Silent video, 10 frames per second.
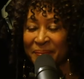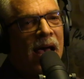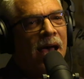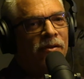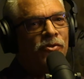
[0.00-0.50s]

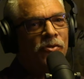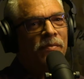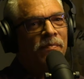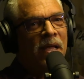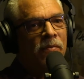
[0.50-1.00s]
How did you,
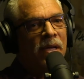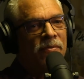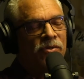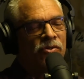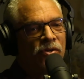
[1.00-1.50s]
by the way, I
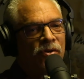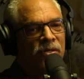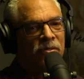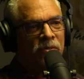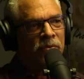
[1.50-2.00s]
was just
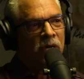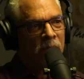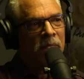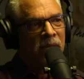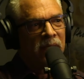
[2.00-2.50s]
curious, you were talking
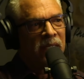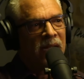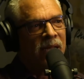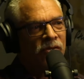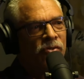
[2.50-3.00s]
about Mickalene,
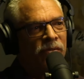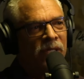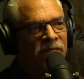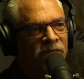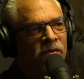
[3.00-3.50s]
how did you
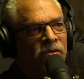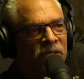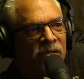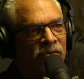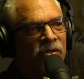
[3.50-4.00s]
get first
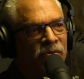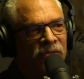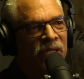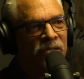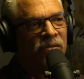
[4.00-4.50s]
introduced
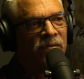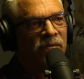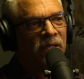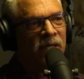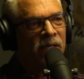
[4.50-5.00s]
into
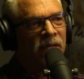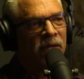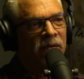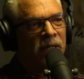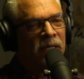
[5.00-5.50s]

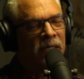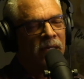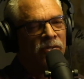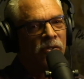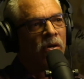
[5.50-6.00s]

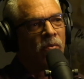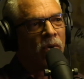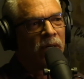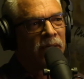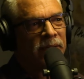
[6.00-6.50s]
to her
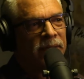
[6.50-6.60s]
work?